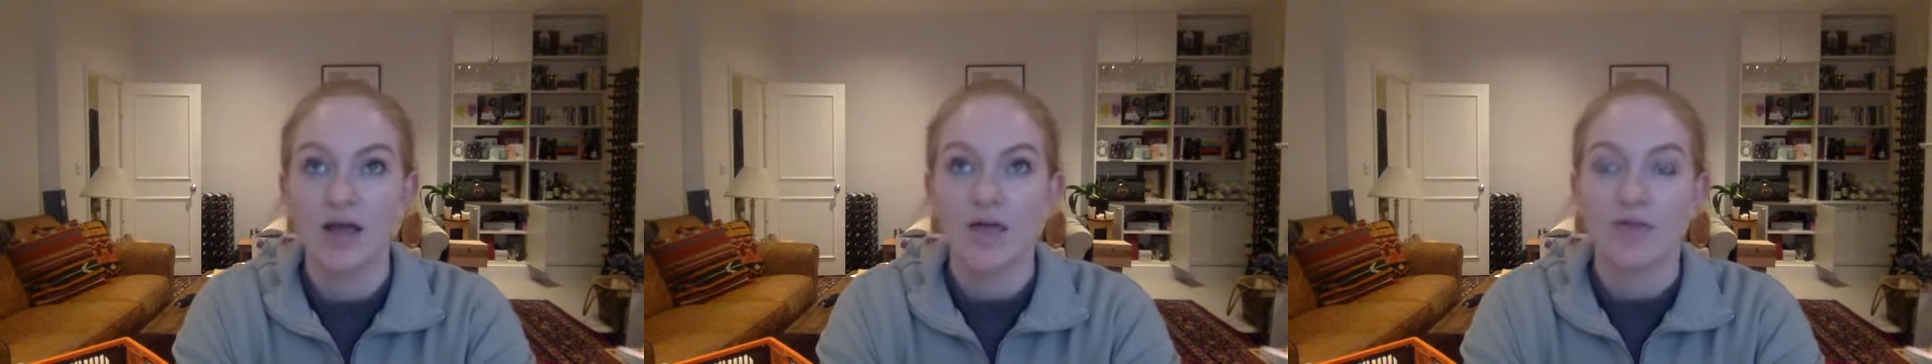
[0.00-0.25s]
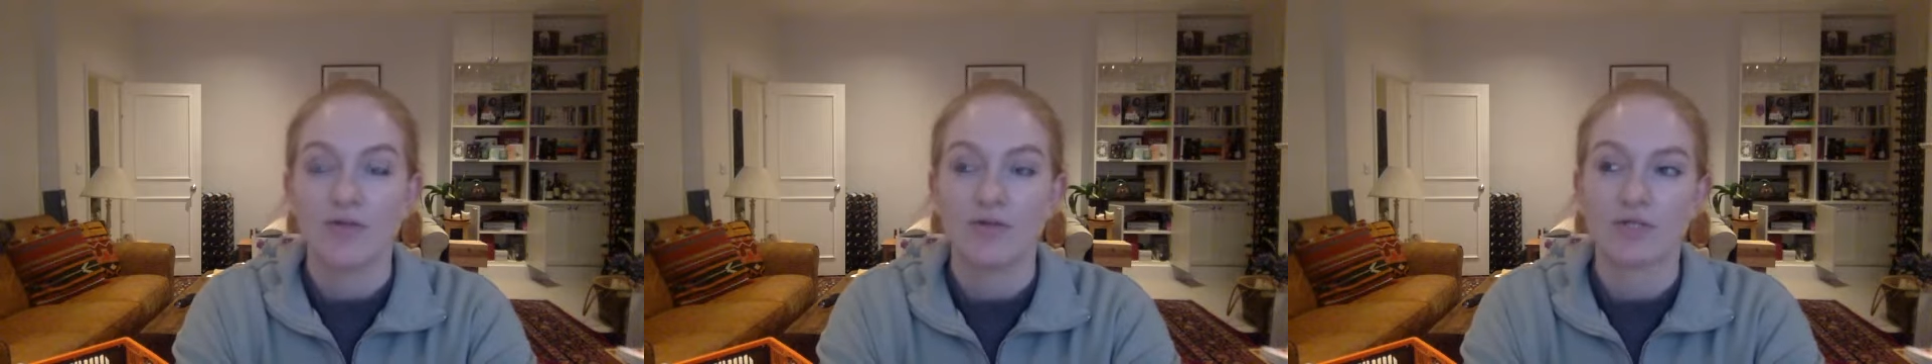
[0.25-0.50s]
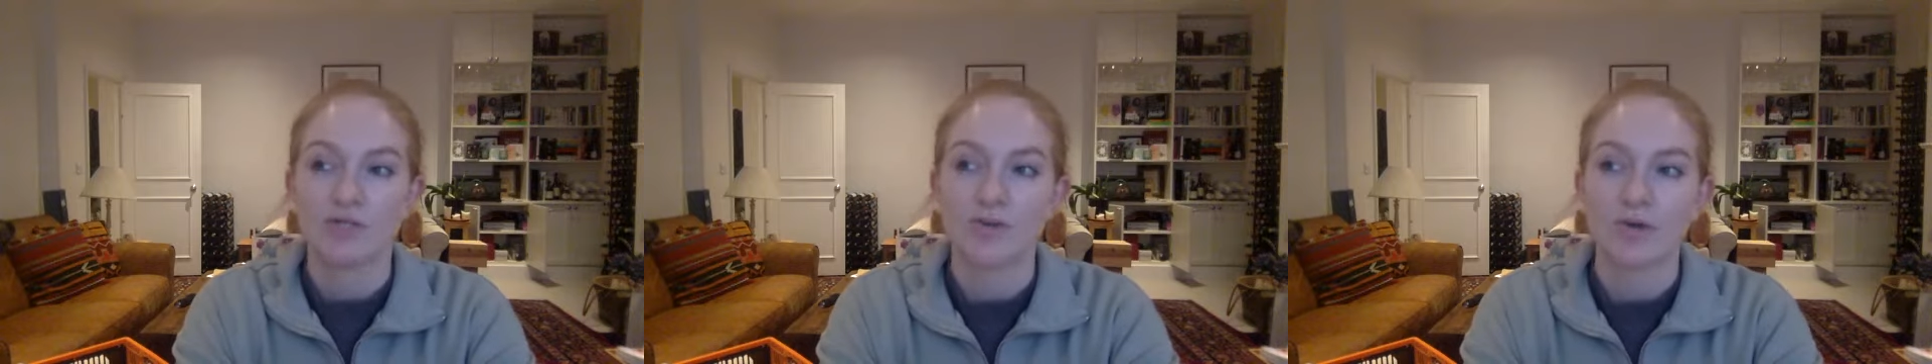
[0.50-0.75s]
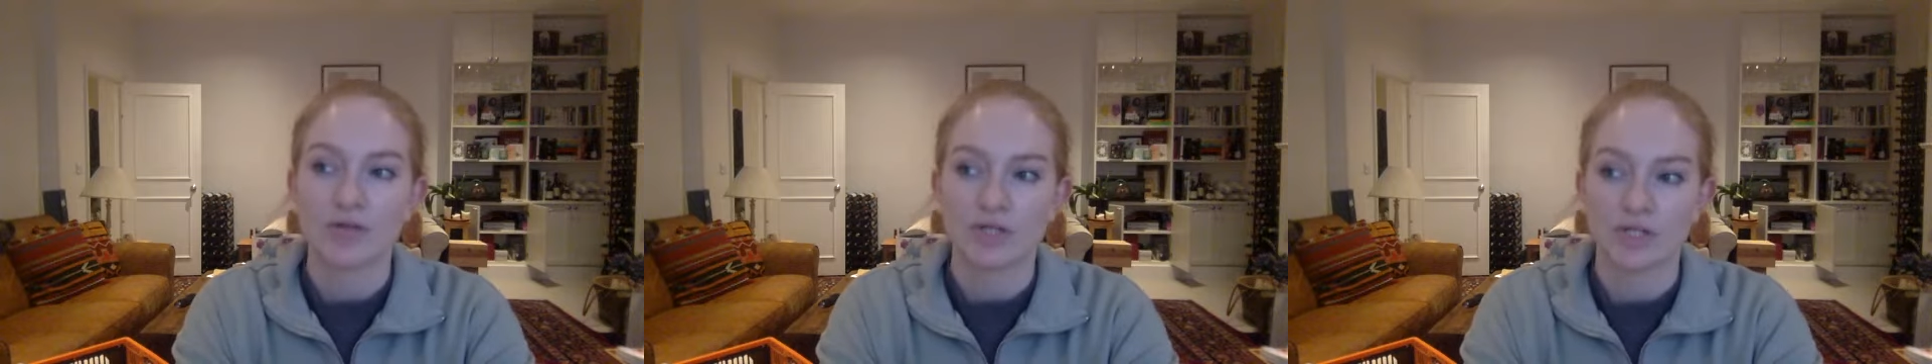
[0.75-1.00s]
the
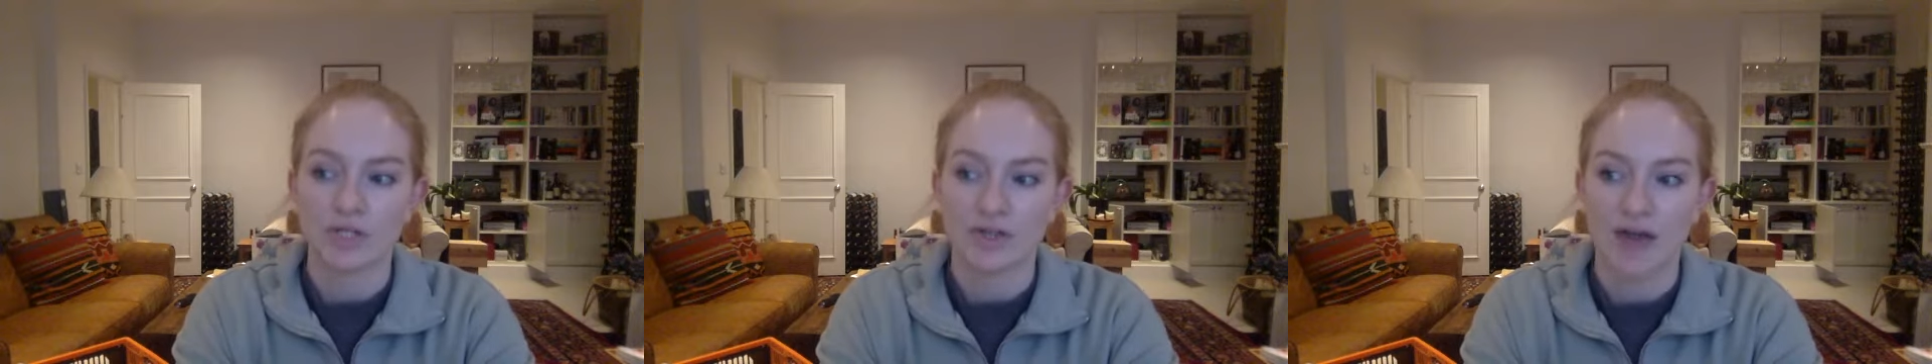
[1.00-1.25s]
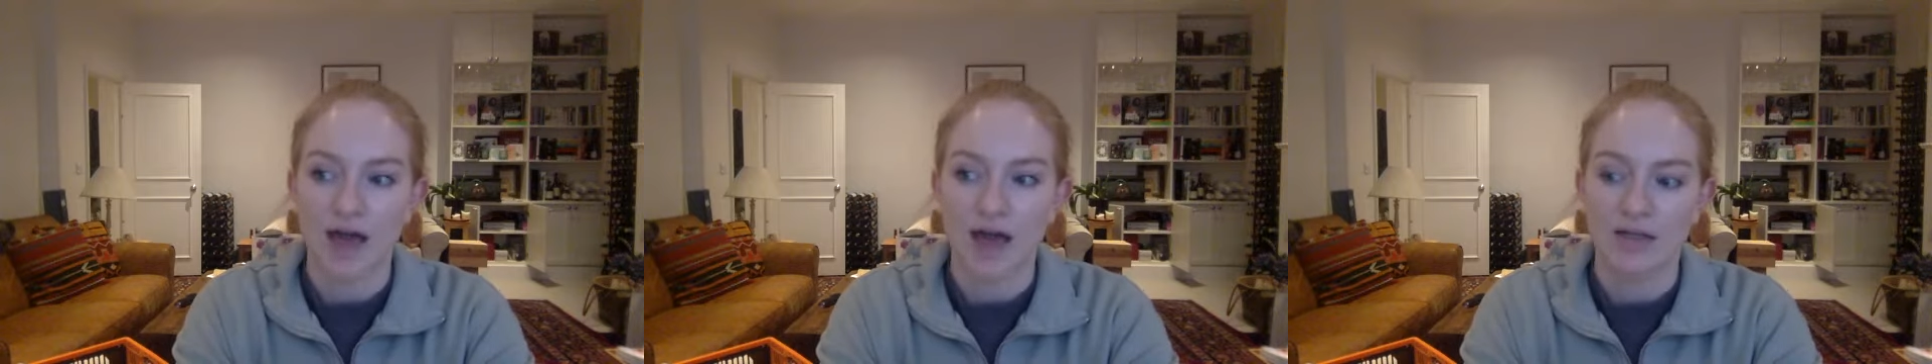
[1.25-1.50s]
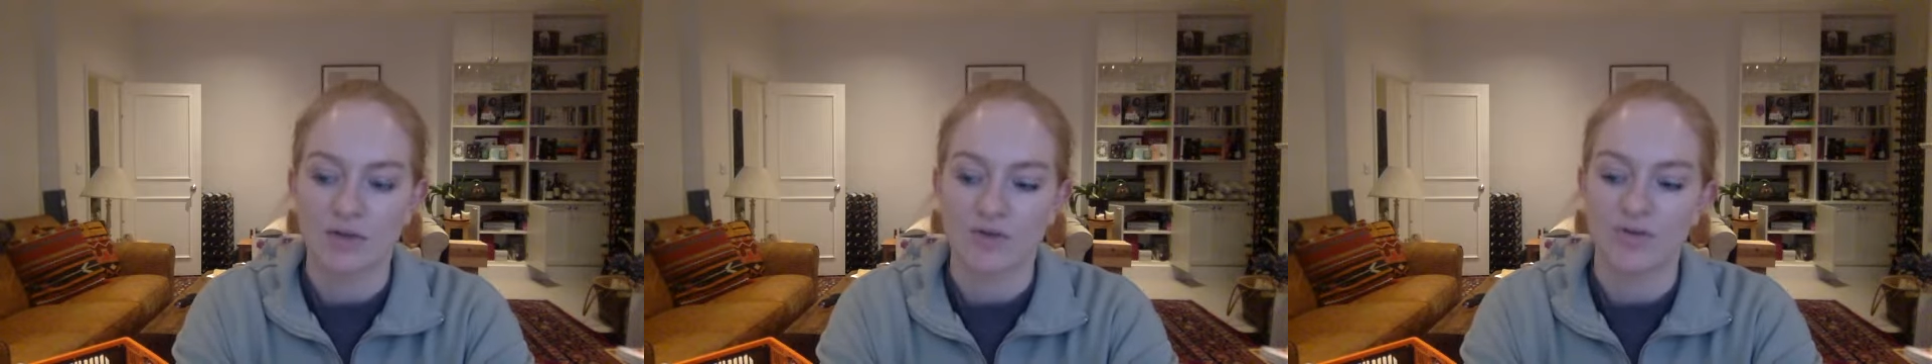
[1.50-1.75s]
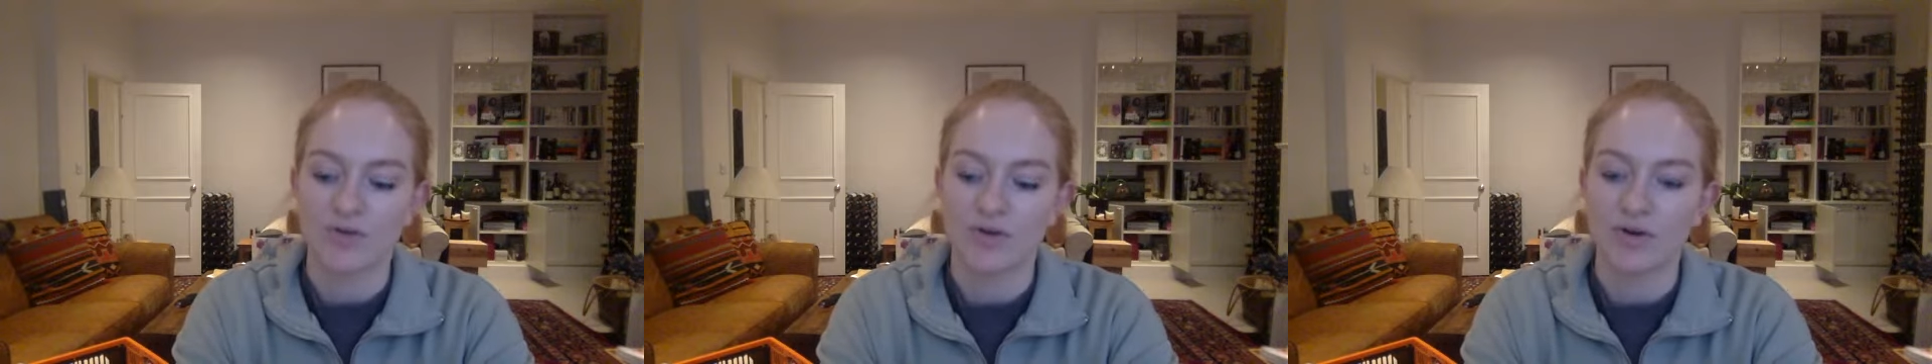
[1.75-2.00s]
response to that is
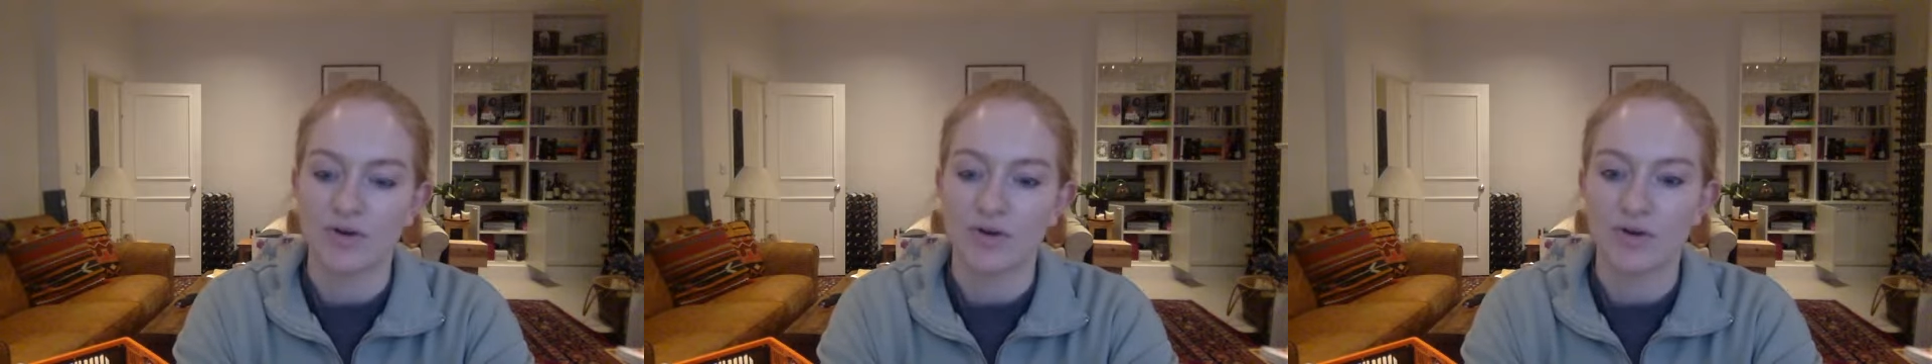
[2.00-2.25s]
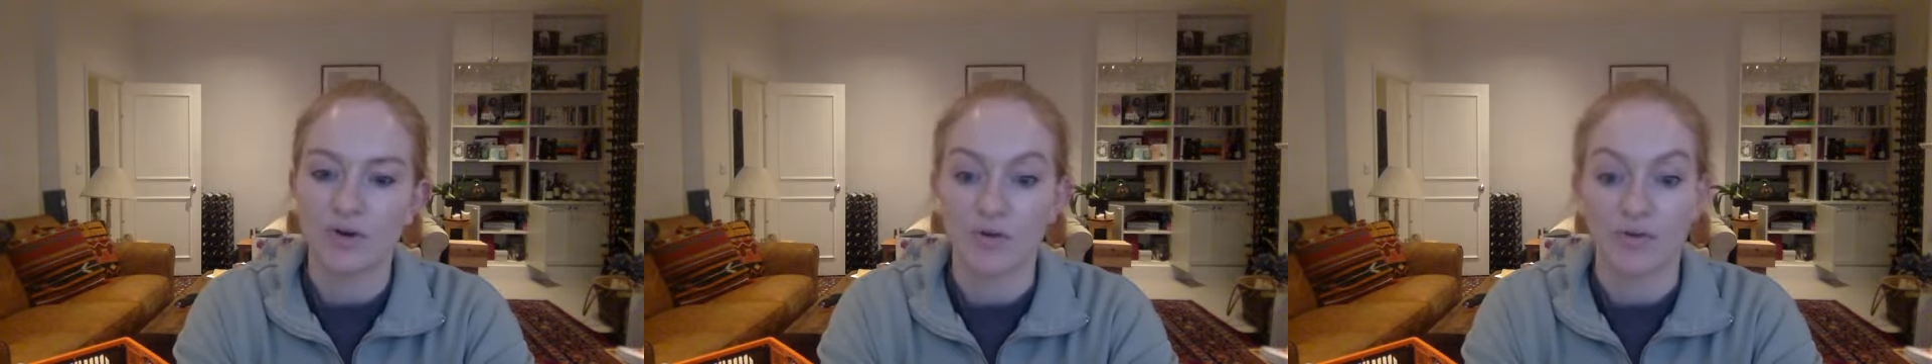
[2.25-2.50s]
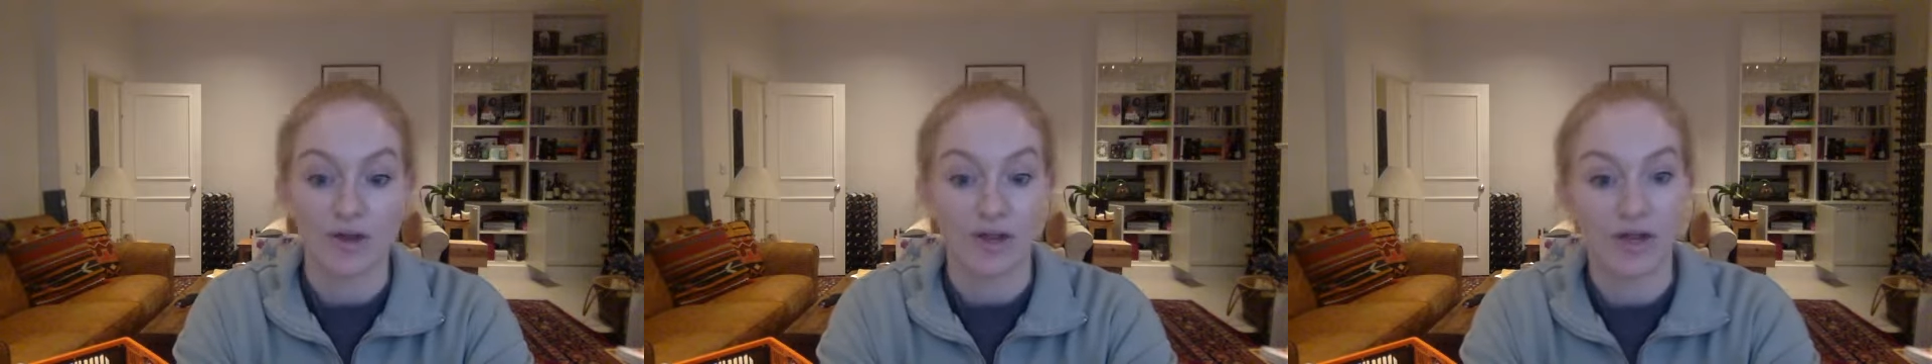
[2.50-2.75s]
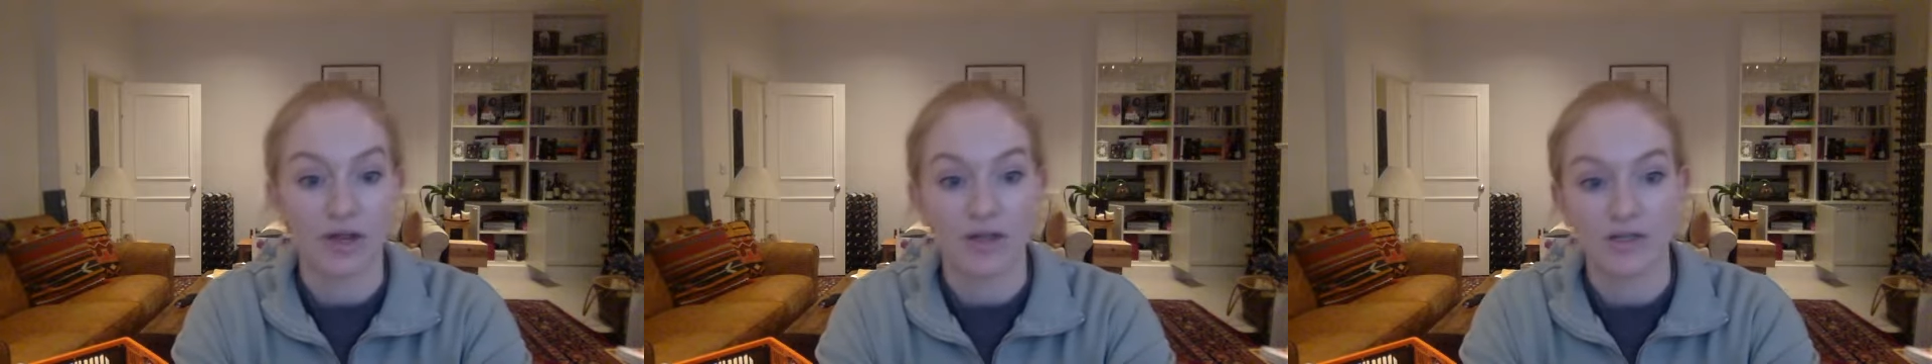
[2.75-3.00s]
often not very
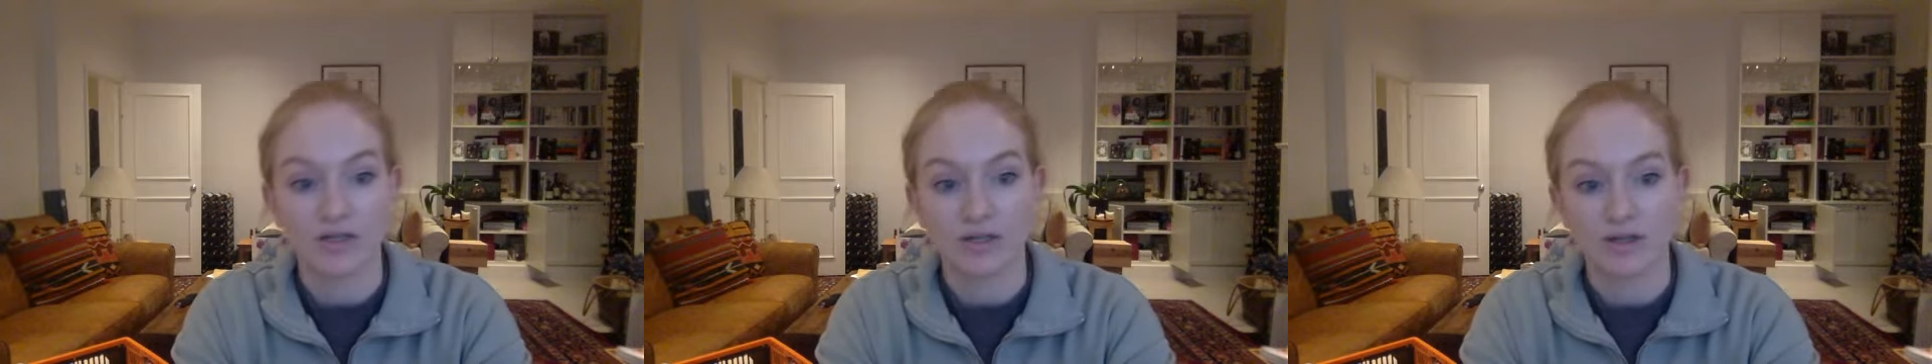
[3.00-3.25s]
good.